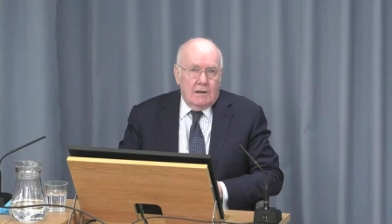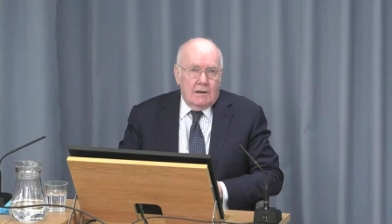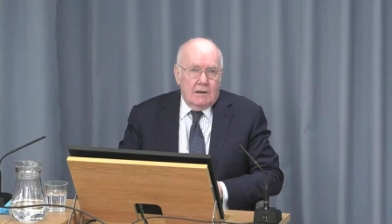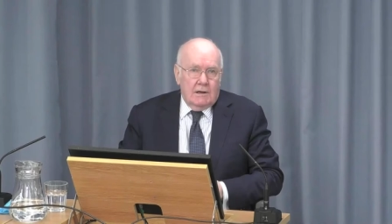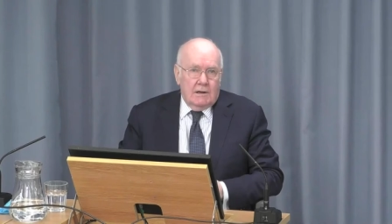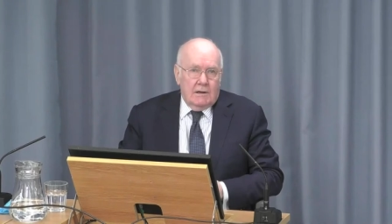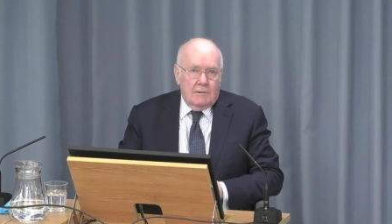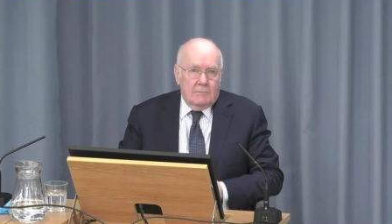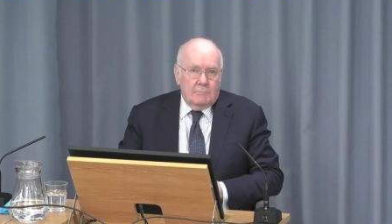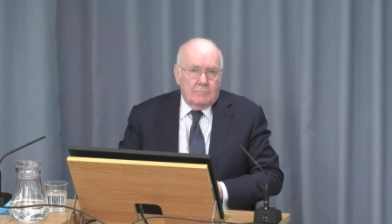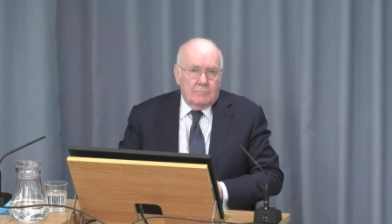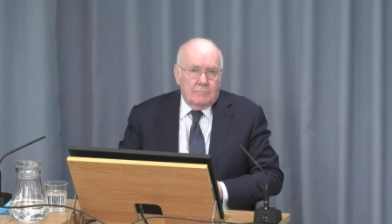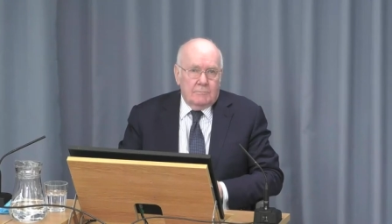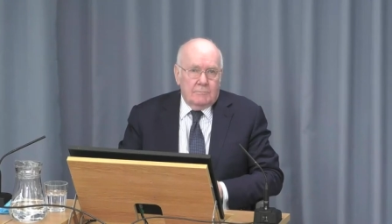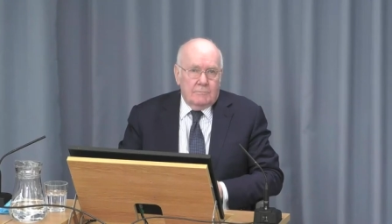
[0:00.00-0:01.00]

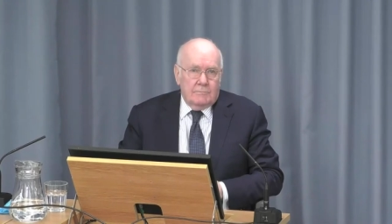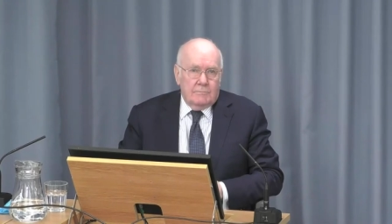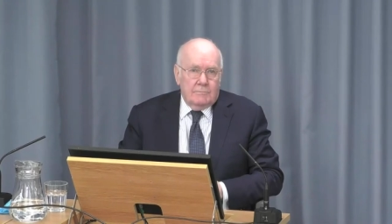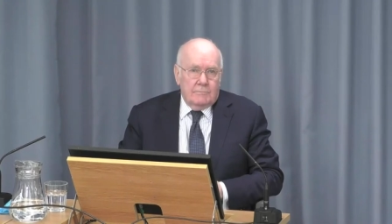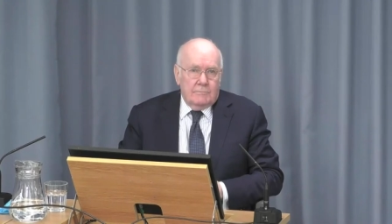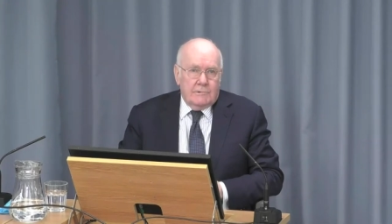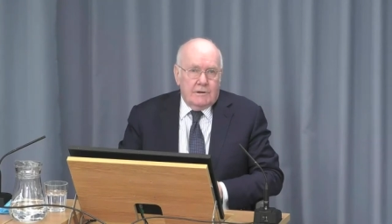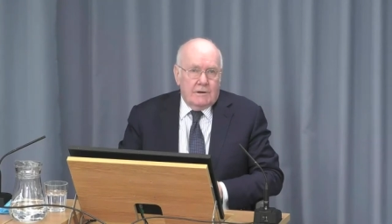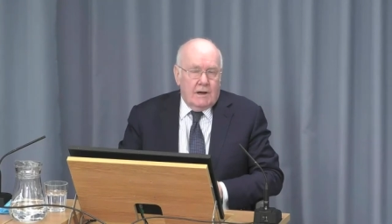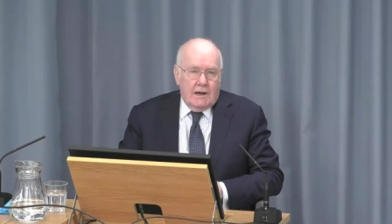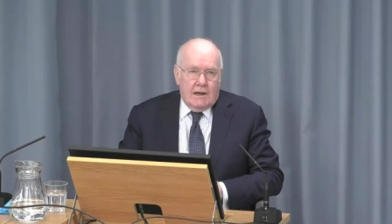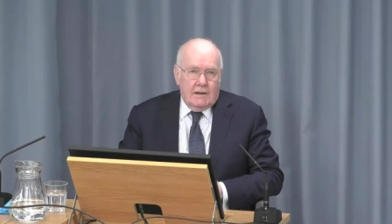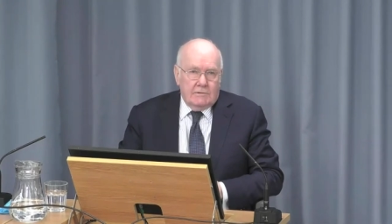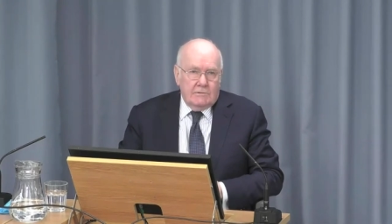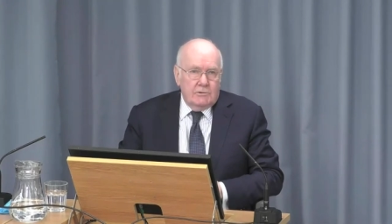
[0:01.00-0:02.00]
um, that
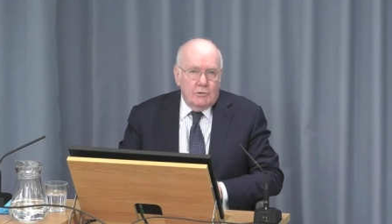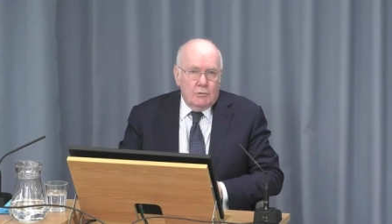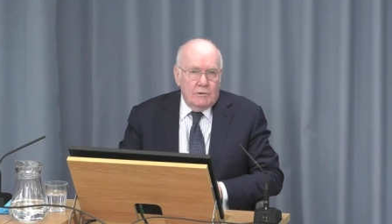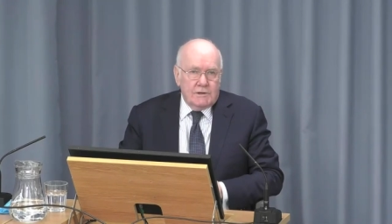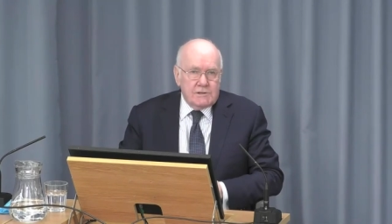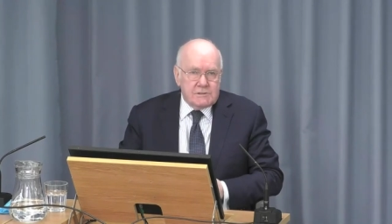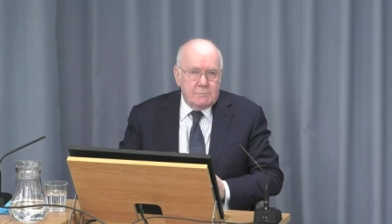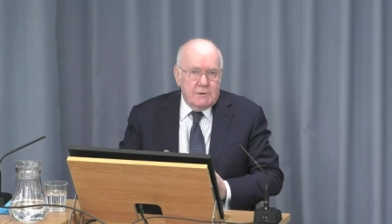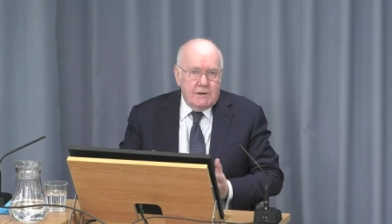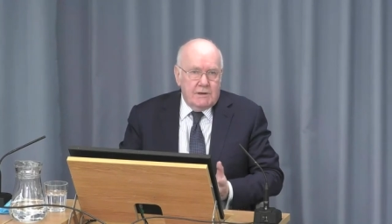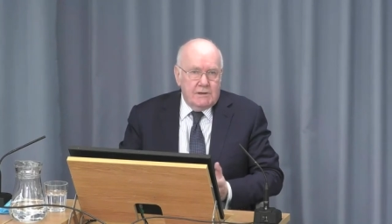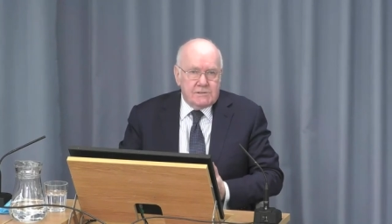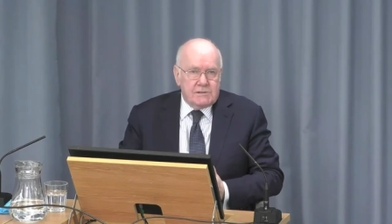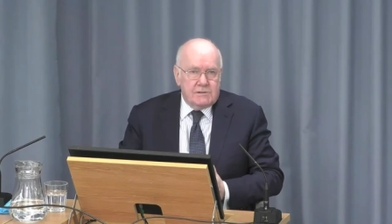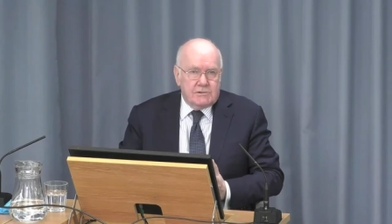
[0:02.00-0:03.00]
I had no
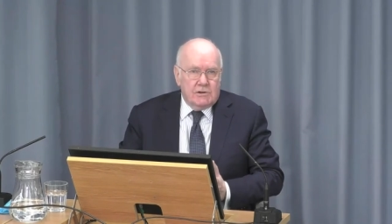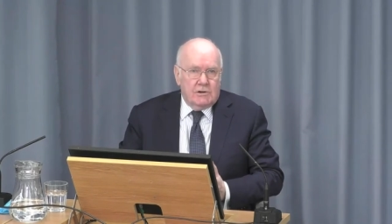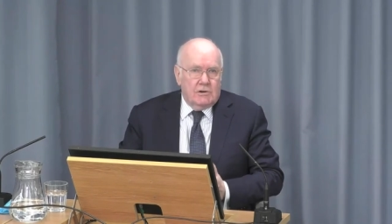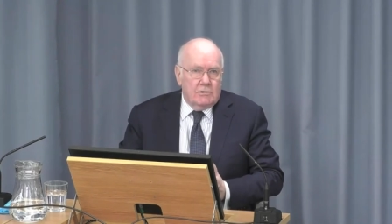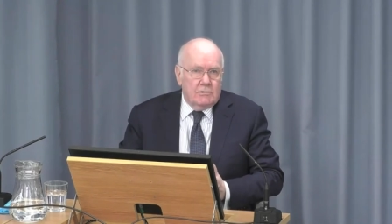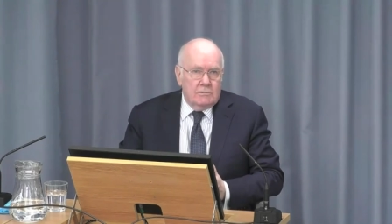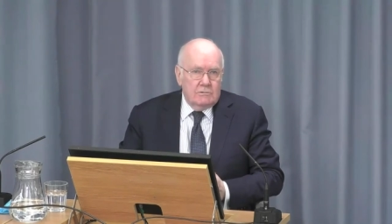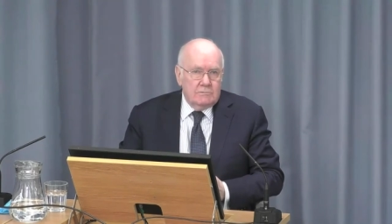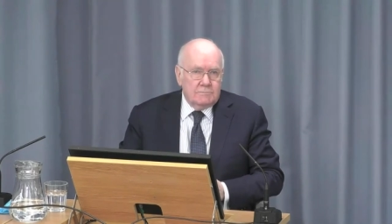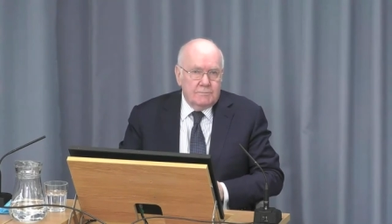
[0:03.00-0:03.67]
experience at all